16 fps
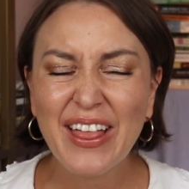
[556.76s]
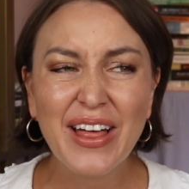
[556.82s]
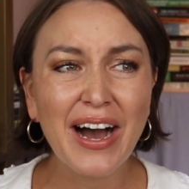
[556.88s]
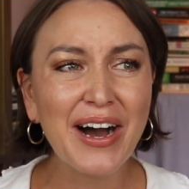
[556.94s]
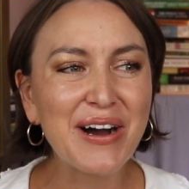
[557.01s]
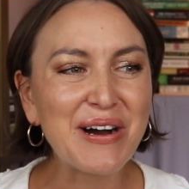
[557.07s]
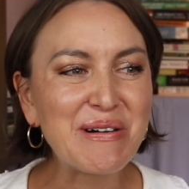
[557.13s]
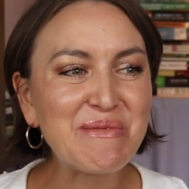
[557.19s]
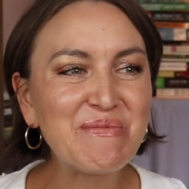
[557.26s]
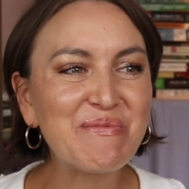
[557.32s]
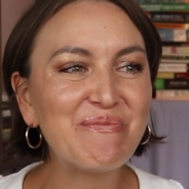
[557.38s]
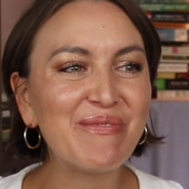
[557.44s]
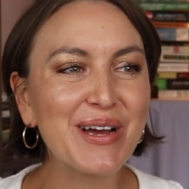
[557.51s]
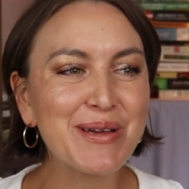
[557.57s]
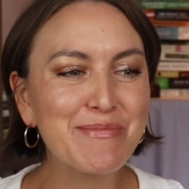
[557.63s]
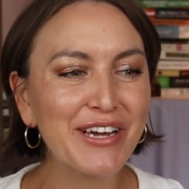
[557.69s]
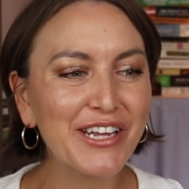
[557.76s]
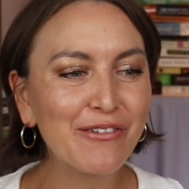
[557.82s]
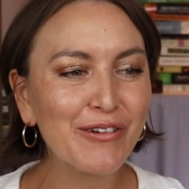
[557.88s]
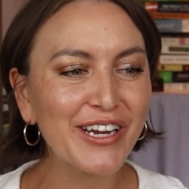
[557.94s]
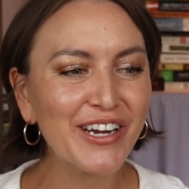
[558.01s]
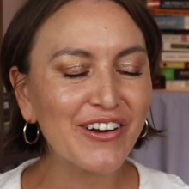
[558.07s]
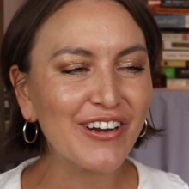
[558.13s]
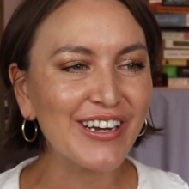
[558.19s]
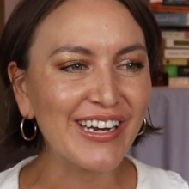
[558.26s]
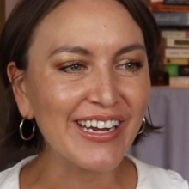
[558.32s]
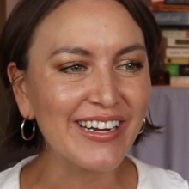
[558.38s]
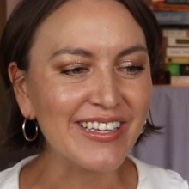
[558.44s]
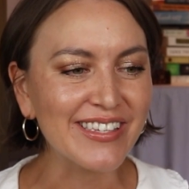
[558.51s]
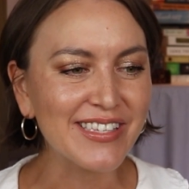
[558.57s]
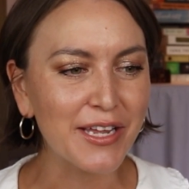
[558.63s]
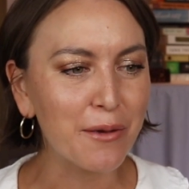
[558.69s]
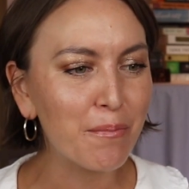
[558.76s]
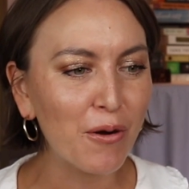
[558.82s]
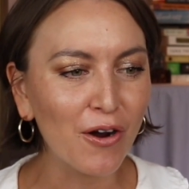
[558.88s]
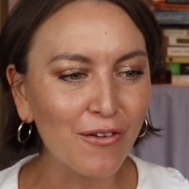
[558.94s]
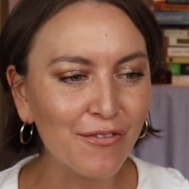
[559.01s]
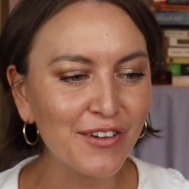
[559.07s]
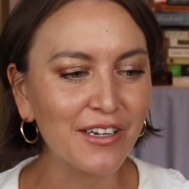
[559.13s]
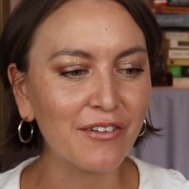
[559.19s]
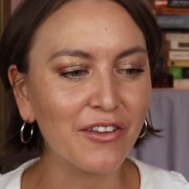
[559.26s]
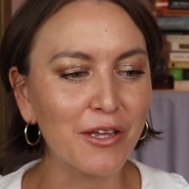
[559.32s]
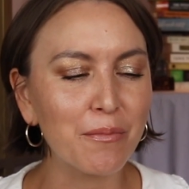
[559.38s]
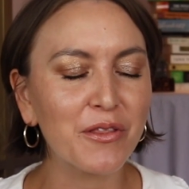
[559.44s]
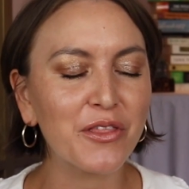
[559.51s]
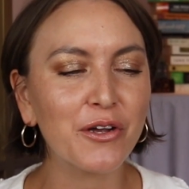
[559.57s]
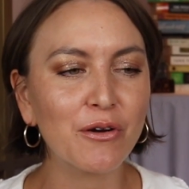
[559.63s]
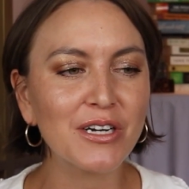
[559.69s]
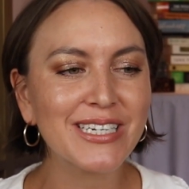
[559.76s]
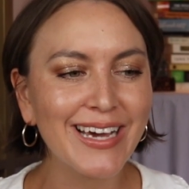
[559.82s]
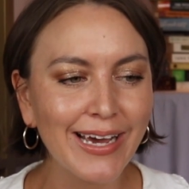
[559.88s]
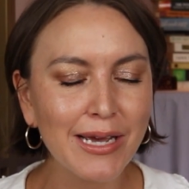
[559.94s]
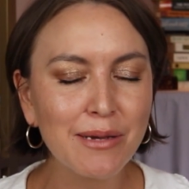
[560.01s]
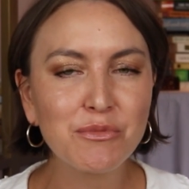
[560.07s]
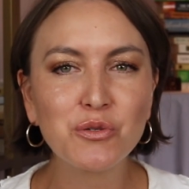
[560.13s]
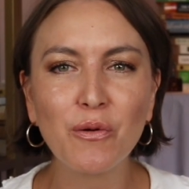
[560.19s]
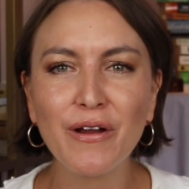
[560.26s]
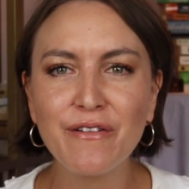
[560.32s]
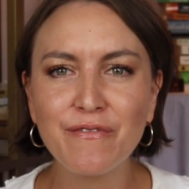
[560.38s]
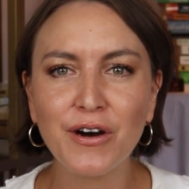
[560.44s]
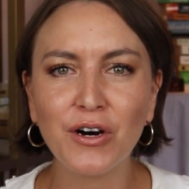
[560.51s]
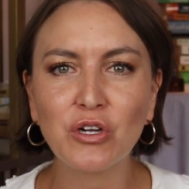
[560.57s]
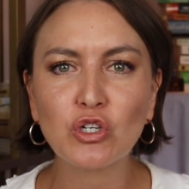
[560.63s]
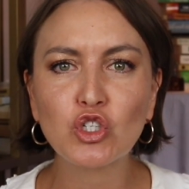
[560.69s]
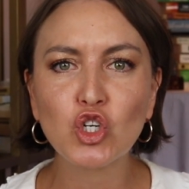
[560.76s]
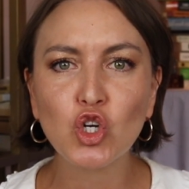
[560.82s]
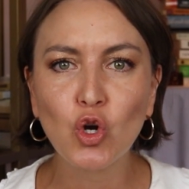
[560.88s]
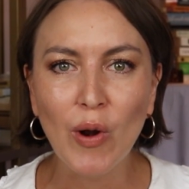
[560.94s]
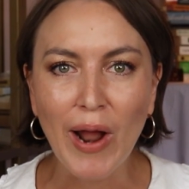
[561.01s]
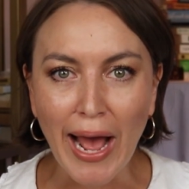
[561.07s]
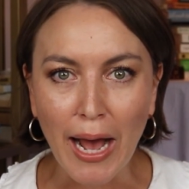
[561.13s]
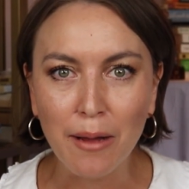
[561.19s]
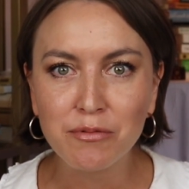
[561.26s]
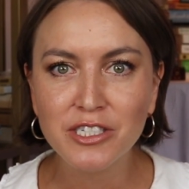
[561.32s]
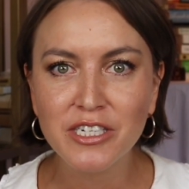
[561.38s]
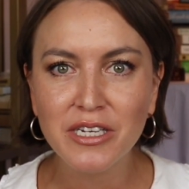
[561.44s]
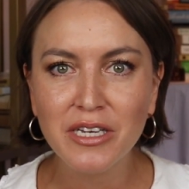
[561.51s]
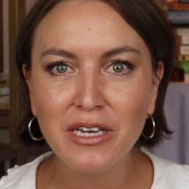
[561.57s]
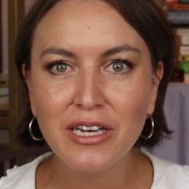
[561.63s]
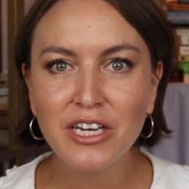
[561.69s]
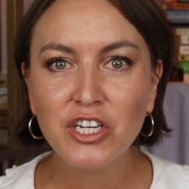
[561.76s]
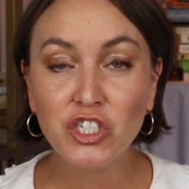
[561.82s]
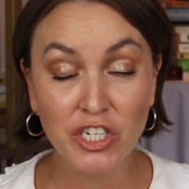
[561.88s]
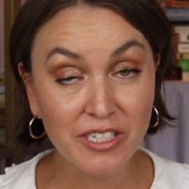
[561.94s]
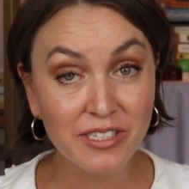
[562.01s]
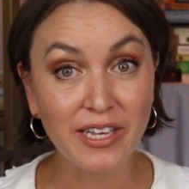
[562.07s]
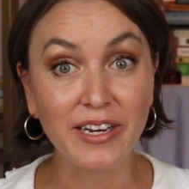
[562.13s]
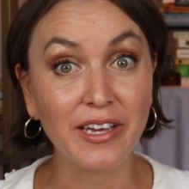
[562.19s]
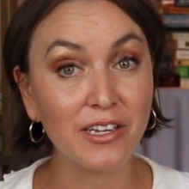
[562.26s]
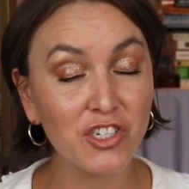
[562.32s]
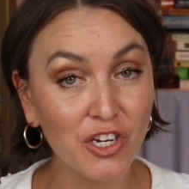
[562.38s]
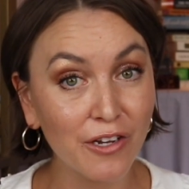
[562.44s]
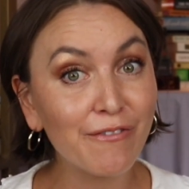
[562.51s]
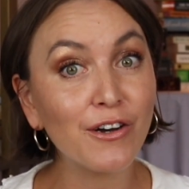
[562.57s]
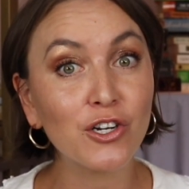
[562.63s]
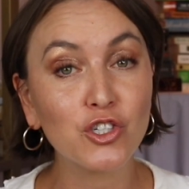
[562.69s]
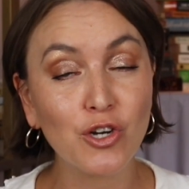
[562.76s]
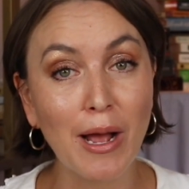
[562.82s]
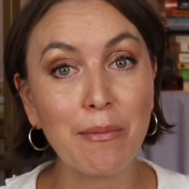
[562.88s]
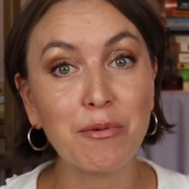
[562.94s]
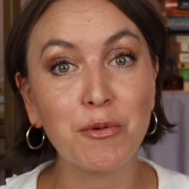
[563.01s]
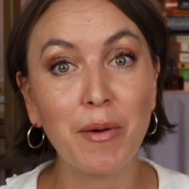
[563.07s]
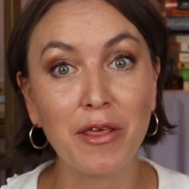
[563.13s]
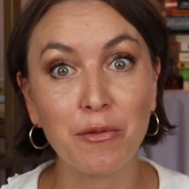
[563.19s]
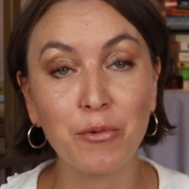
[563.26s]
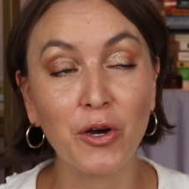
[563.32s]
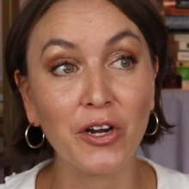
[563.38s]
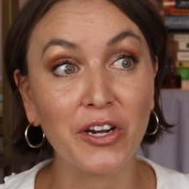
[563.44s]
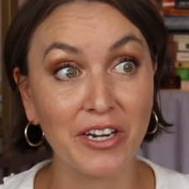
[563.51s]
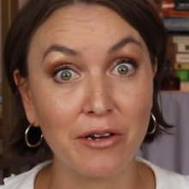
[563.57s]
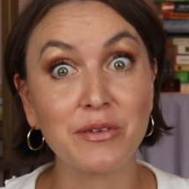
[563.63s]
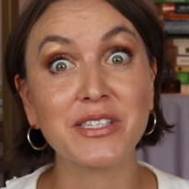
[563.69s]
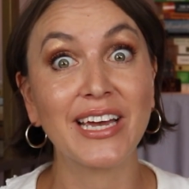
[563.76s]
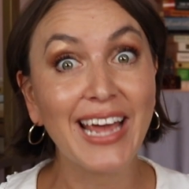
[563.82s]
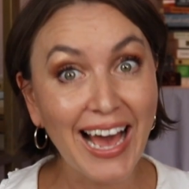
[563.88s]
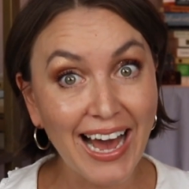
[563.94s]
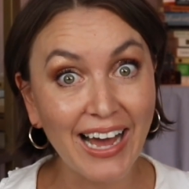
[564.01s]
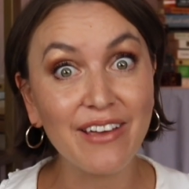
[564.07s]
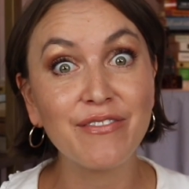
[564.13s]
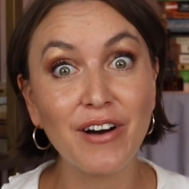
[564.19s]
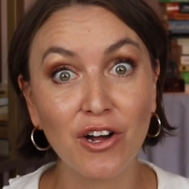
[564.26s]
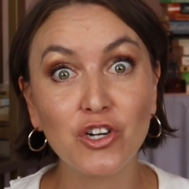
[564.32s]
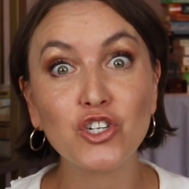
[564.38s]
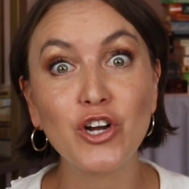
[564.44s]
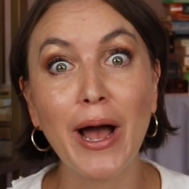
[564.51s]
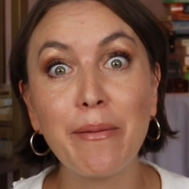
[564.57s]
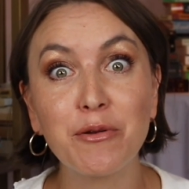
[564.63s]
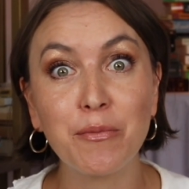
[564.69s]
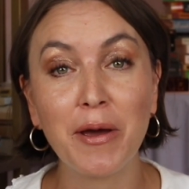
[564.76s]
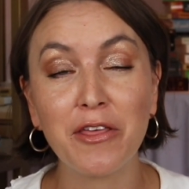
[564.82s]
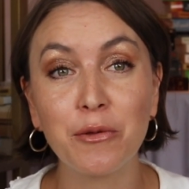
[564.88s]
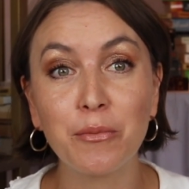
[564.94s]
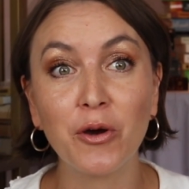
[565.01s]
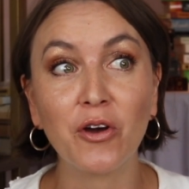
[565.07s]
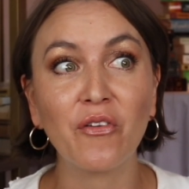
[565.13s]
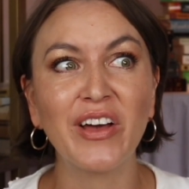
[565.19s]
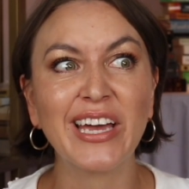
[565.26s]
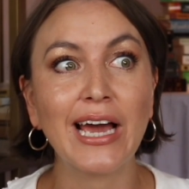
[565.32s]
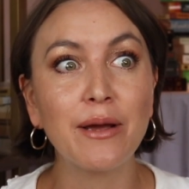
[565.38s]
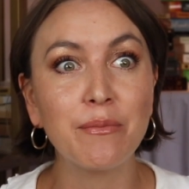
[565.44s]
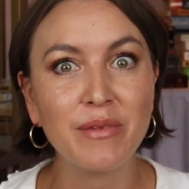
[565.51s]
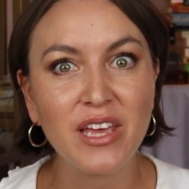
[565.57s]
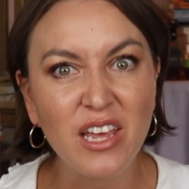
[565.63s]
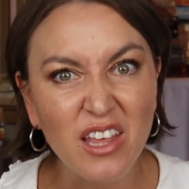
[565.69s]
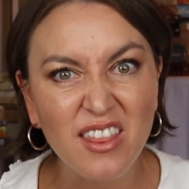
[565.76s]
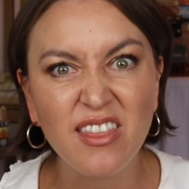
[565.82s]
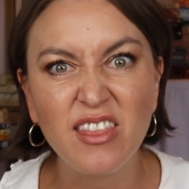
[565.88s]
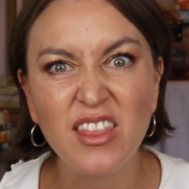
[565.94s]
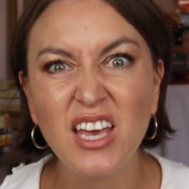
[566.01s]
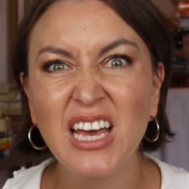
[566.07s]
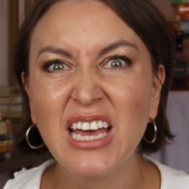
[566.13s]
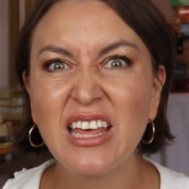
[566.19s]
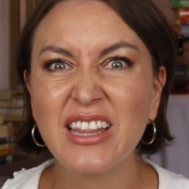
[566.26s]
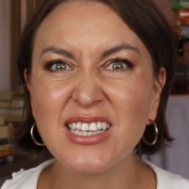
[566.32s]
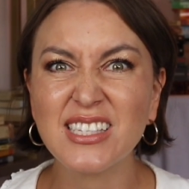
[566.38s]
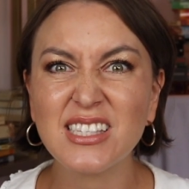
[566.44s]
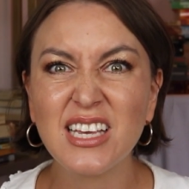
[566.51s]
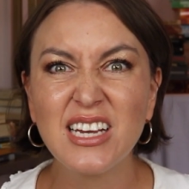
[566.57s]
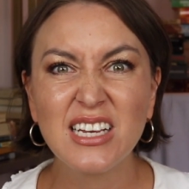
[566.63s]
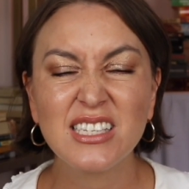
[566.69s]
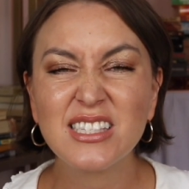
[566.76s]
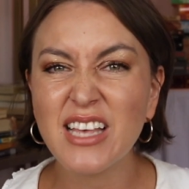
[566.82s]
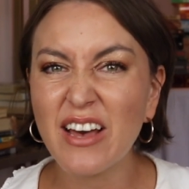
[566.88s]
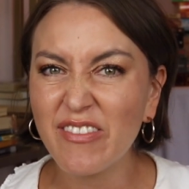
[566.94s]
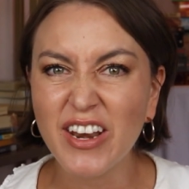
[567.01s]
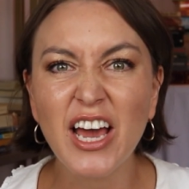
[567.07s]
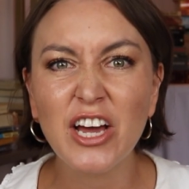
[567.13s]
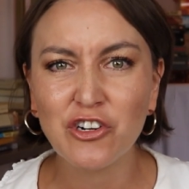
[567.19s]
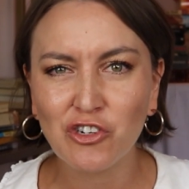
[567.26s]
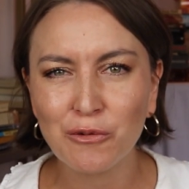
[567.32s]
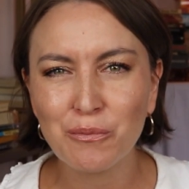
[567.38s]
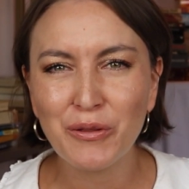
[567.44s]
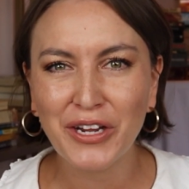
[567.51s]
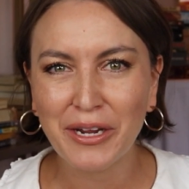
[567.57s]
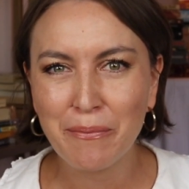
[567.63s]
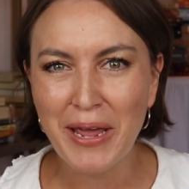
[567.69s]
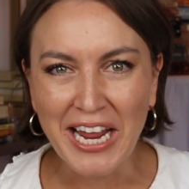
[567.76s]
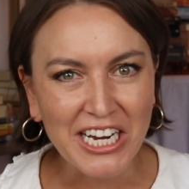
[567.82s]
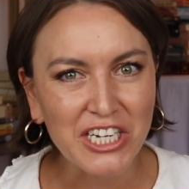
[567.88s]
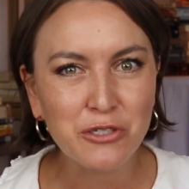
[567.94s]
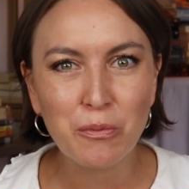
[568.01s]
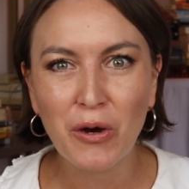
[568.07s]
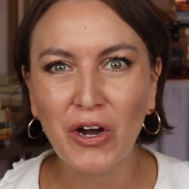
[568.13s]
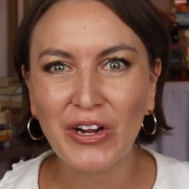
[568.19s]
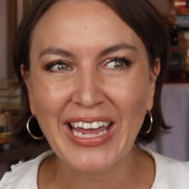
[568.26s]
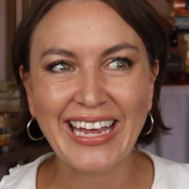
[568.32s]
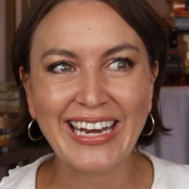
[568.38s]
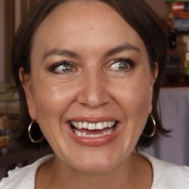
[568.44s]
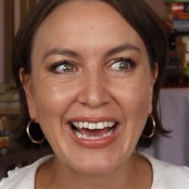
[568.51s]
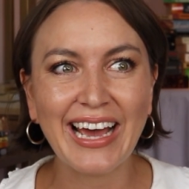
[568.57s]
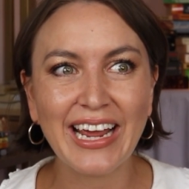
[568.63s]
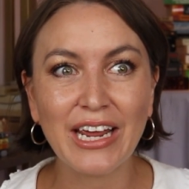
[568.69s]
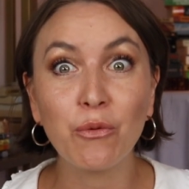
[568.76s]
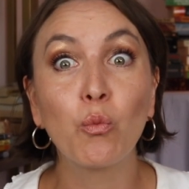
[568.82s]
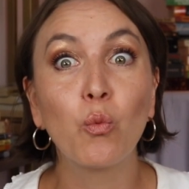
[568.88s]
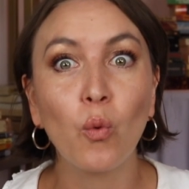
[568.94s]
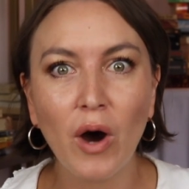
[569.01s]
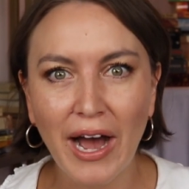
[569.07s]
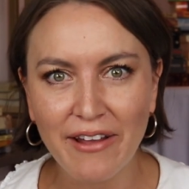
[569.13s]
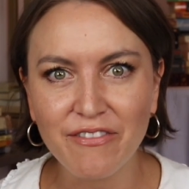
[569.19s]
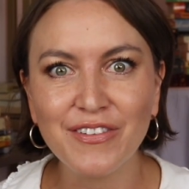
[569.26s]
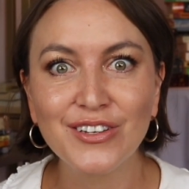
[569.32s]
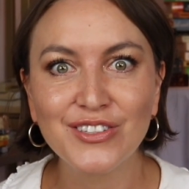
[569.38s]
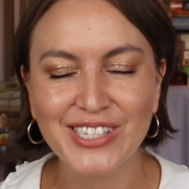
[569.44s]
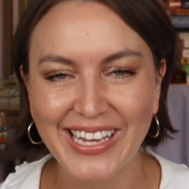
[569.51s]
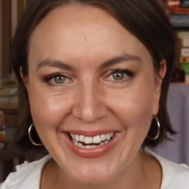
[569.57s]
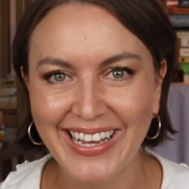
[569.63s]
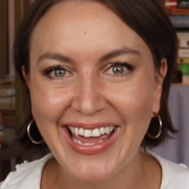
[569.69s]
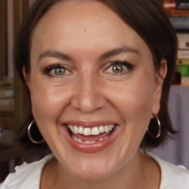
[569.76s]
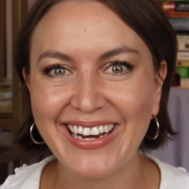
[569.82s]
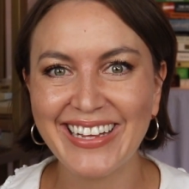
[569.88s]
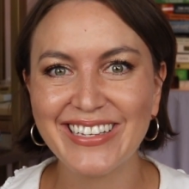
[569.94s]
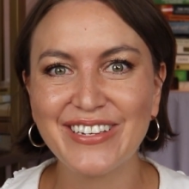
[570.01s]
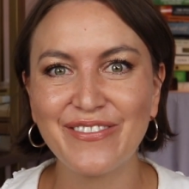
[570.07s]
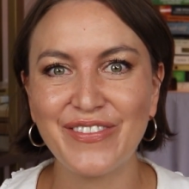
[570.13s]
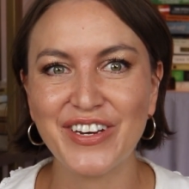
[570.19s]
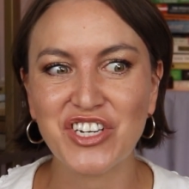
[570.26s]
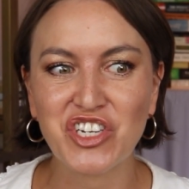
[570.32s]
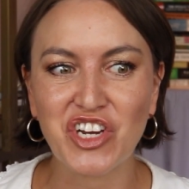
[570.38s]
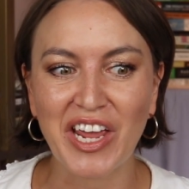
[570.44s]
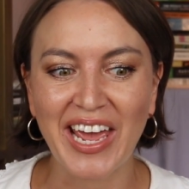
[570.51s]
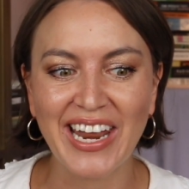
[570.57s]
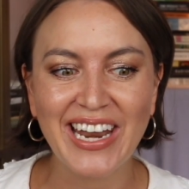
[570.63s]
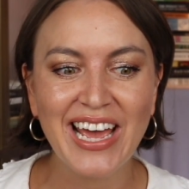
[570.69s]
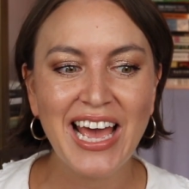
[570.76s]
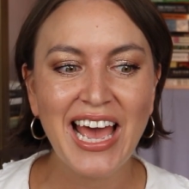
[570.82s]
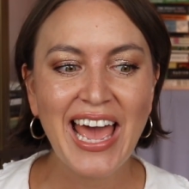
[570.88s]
My buddy reader Anita said it perfectly, but there were times where I felt trapped. She said it. She felt trapped by the book. And I was like, I felt trapped by the book. Like I'm in this 700-page book and I feel dedicated to finishing it.